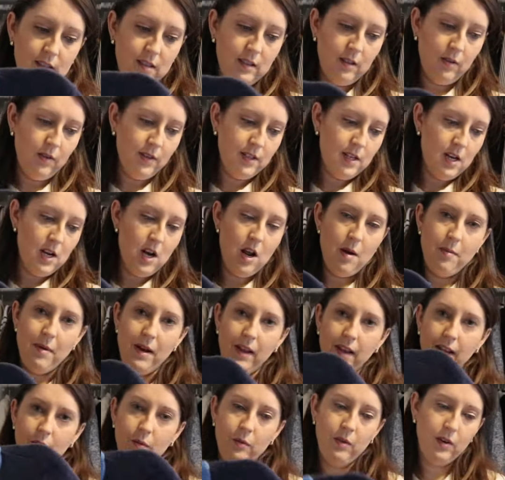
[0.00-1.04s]
So I don't know
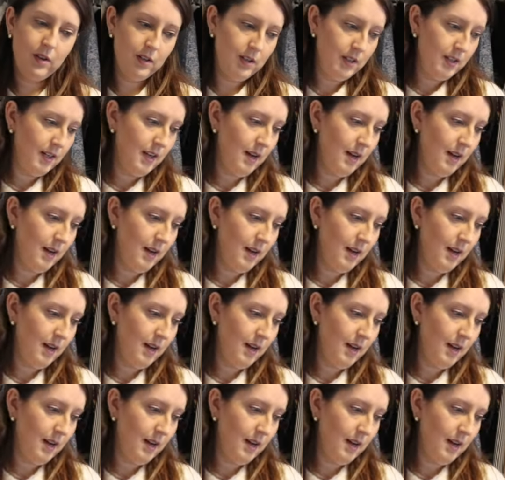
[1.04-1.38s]
about that one.